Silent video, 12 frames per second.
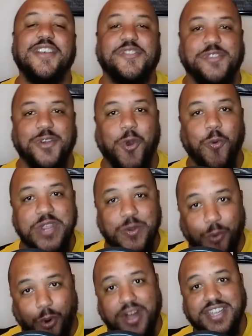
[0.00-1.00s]
so we
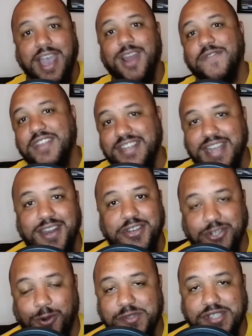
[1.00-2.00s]
walked out of Indiana
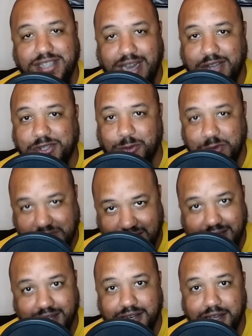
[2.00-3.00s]
Jones The Last
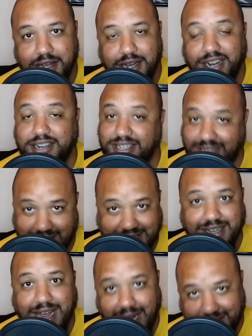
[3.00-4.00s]
Crusade, a
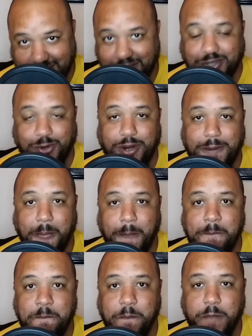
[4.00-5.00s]
classic action joint,
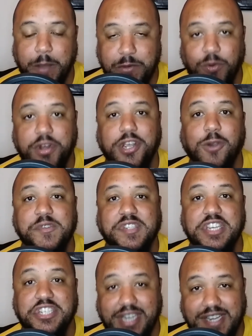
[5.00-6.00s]
and we went to go
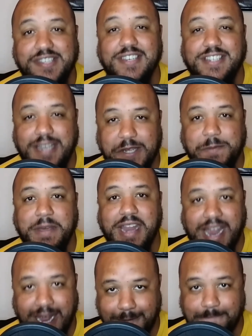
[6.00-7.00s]
see Jason Takes
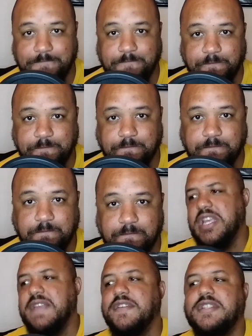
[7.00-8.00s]
Manhattan.
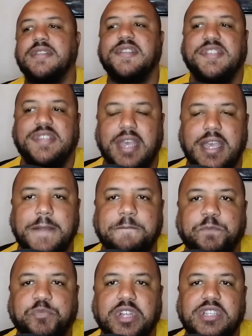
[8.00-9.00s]
Even to this day,
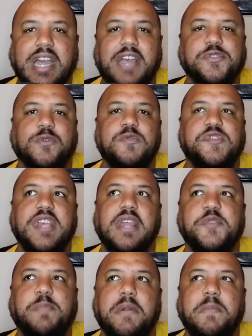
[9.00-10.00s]
Last Crusade
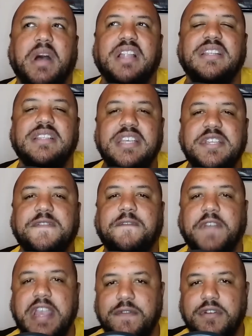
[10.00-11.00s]
is probably my least
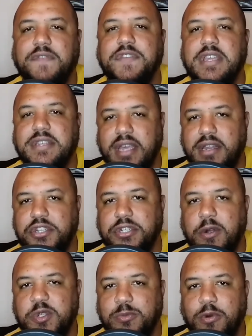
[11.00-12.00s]
favorite of the Indiana
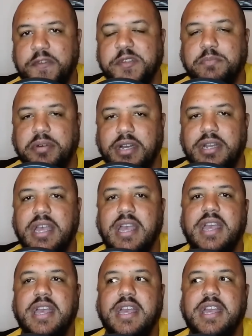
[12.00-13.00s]
Jones movies, but
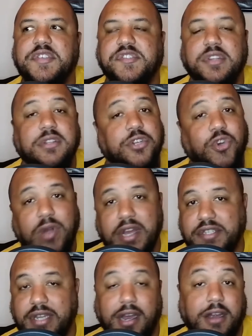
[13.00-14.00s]
it's still a
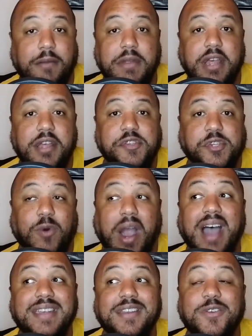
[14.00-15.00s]
great time. So
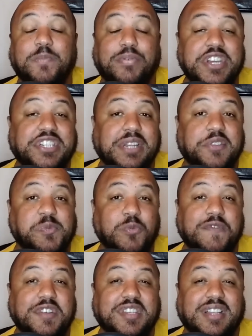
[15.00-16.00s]
I didn't appreciate this
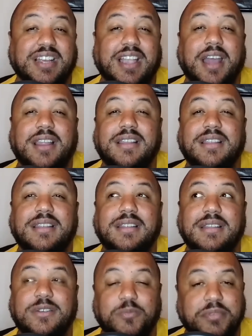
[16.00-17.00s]
movie until I got a
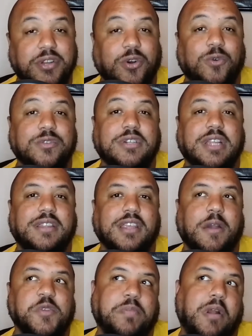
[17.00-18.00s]
little bit older. I
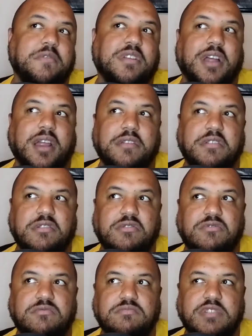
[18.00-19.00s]
think I was probably like, you
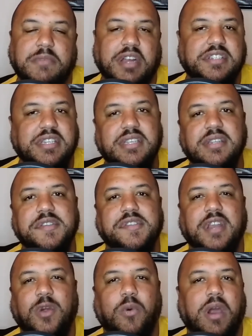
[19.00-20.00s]
know, in my teens,
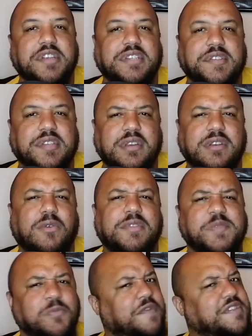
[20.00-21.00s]
and I watched. I said, you know,
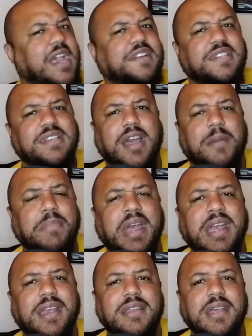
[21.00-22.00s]
this movie's actually not
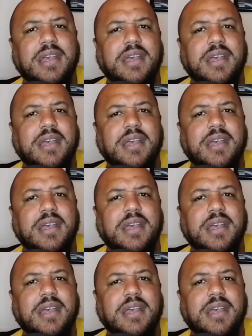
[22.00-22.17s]
bad.